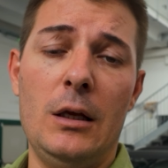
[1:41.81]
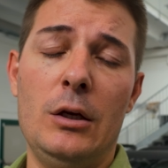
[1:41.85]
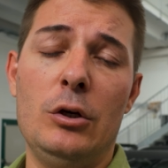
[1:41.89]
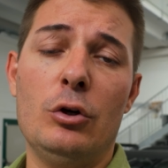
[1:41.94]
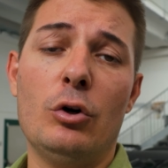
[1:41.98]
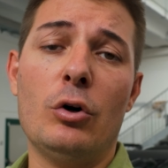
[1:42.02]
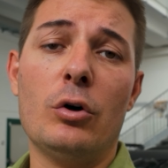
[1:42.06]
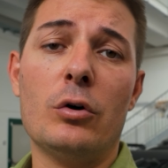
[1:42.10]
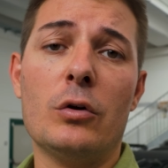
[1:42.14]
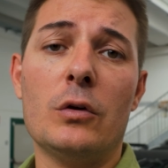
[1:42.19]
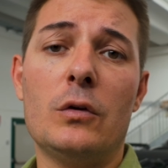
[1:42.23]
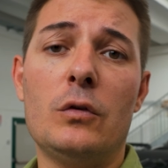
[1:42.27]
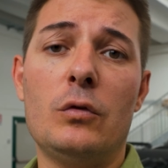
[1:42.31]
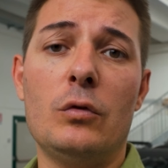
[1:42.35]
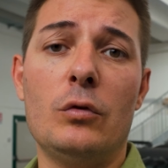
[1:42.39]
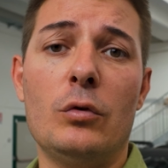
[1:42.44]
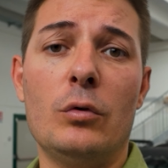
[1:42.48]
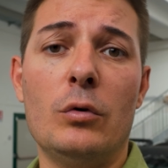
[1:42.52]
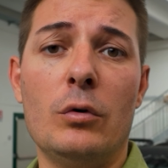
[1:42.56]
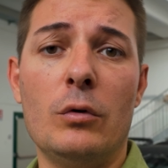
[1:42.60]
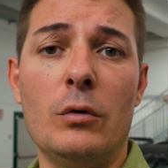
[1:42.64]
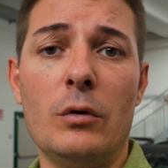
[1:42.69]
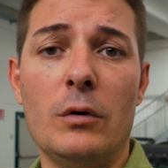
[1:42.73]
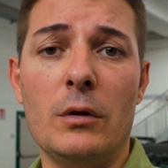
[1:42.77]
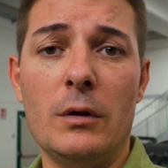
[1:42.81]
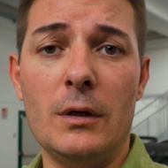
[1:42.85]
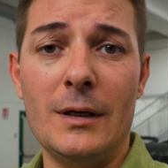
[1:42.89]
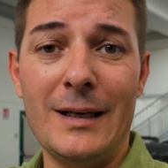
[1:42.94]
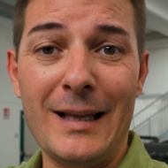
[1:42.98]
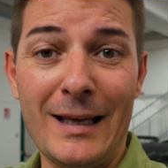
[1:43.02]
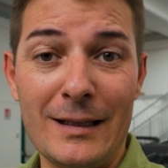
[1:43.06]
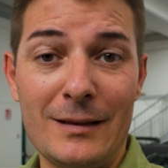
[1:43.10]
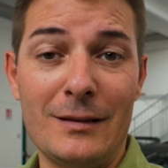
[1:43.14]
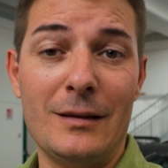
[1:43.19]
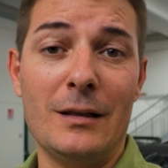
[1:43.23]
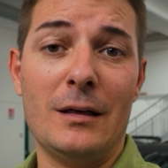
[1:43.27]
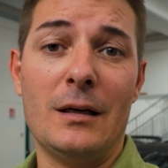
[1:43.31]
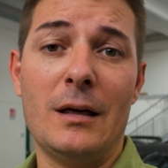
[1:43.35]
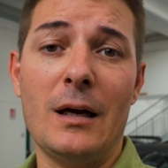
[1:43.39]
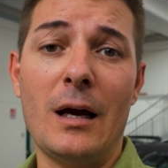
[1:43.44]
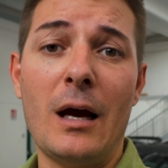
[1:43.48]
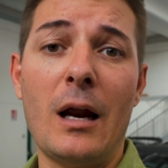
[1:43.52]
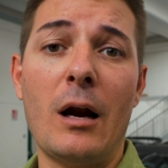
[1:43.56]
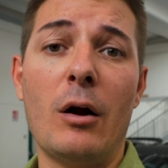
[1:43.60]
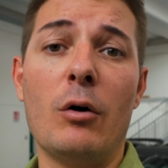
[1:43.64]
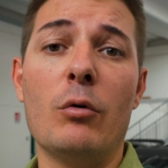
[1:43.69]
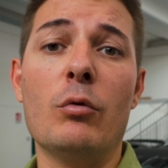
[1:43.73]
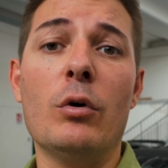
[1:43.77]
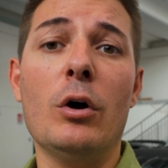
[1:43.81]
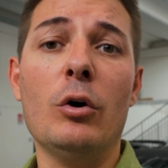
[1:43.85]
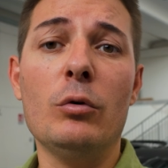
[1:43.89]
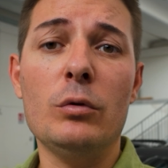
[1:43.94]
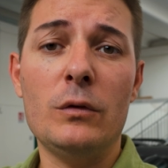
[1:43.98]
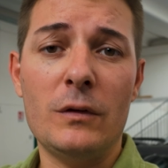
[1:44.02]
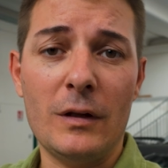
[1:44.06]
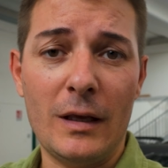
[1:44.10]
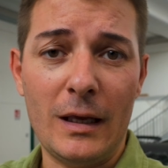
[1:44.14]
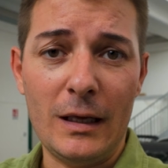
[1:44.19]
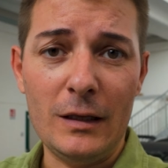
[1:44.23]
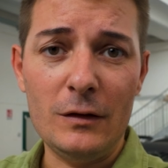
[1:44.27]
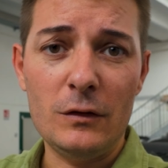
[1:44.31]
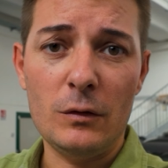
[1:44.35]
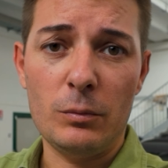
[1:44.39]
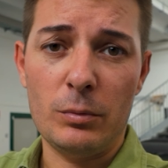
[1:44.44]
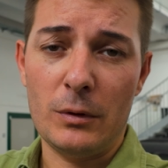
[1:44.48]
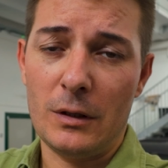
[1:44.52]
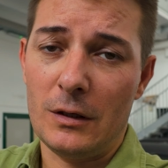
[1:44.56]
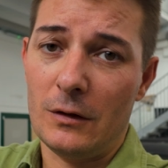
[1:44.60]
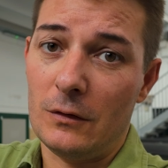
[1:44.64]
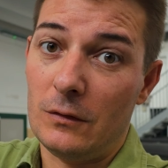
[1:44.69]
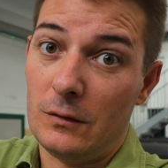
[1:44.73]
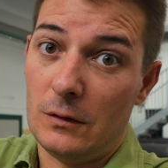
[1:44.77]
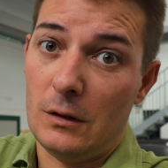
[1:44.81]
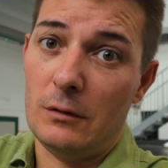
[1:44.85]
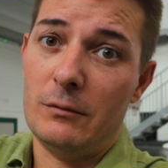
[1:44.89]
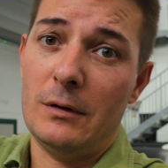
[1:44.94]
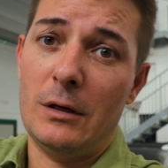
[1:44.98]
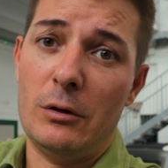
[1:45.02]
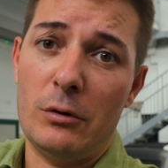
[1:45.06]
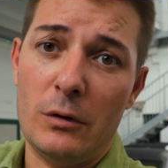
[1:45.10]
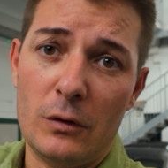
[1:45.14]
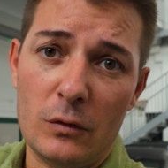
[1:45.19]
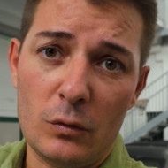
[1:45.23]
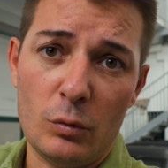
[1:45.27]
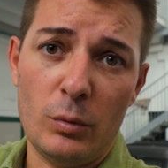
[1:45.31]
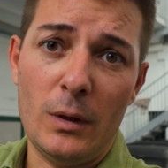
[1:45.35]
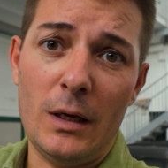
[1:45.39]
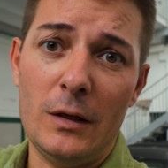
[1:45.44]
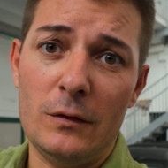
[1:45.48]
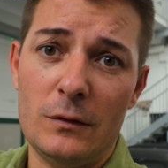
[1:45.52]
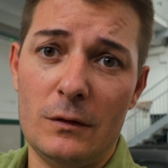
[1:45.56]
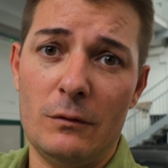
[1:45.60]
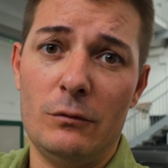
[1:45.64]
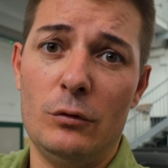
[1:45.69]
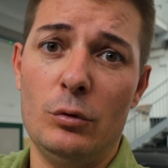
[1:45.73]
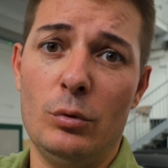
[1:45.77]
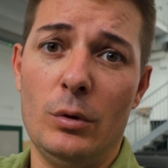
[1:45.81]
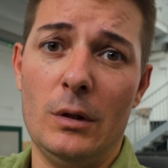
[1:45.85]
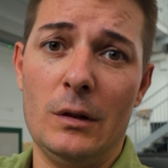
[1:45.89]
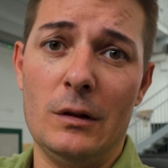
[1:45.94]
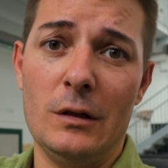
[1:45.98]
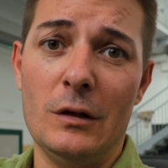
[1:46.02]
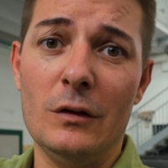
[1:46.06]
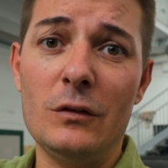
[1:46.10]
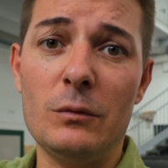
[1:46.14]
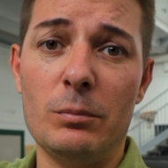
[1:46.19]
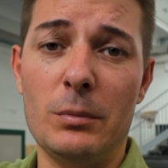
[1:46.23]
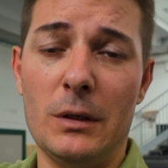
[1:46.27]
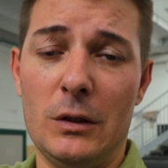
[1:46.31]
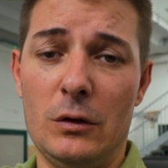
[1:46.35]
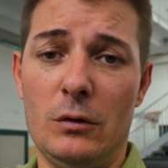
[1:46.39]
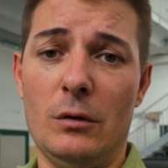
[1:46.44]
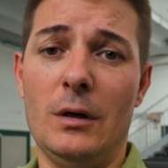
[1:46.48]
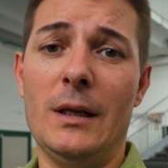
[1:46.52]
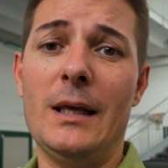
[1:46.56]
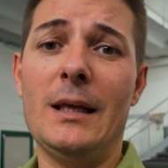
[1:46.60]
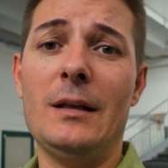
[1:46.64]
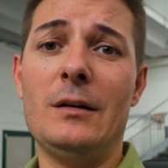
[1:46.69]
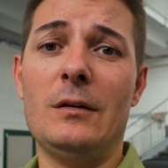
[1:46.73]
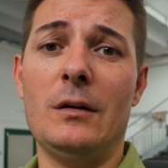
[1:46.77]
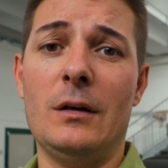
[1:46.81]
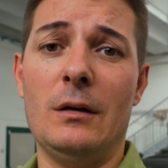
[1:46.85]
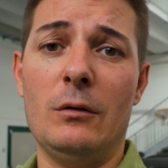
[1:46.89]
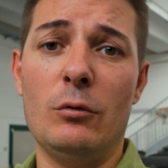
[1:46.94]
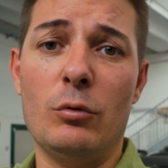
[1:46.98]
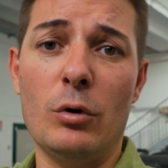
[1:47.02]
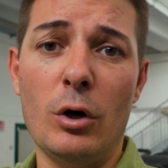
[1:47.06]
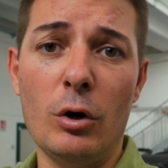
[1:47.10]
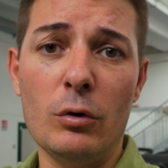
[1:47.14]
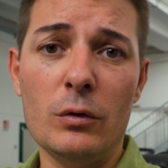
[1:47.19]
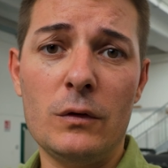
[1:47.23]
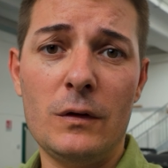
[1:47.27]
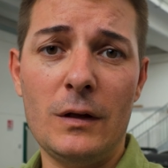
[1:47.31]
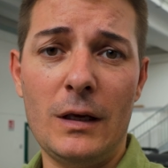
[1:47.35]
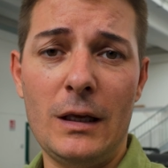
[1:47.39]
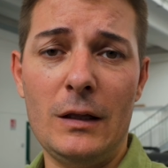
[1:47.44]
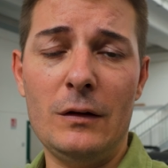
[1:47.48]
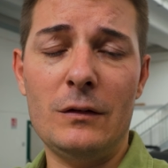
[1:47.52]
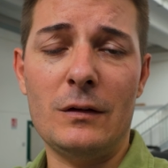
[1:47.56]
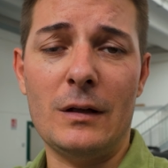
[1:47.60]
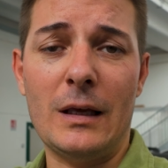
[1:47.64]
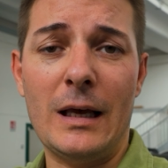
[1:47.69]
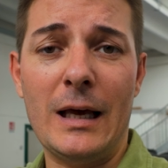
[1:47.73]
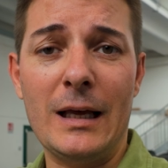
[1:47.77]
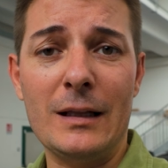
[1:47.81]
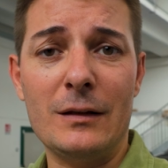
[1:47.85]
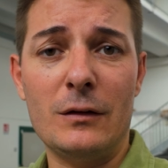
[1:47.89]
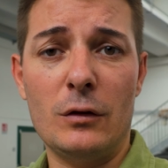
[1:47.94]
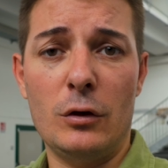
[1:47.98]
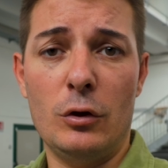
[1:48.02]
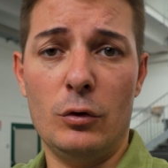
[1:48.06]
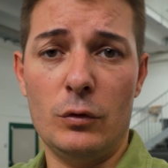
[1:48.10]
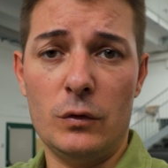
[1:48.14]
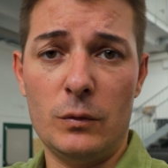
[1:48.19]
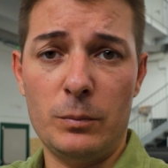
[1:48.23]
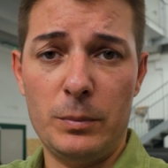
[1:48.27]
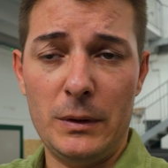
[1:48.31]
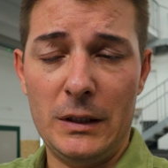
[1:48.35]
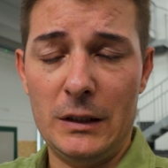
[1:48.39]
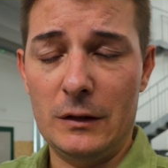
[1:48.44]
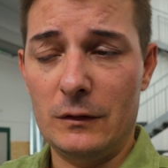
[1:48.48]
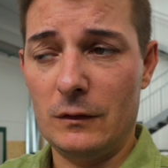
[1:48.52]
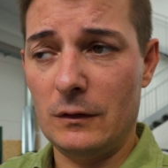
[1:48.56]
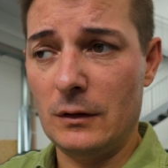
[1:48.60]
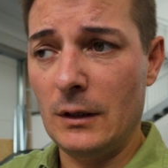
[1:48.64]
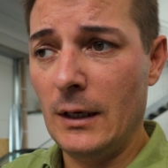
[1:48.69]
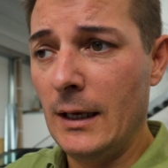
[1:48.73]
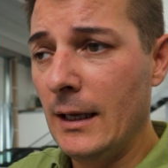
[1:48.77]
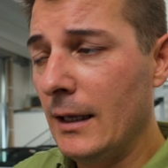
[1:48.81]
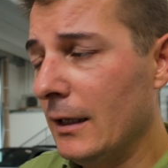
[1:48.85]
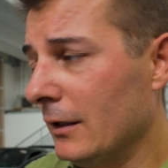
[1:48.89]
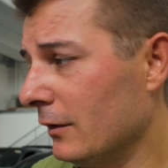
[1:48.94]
in order to let the car rotate, because there are various ways of doing this, but to let it rotate at low speeds.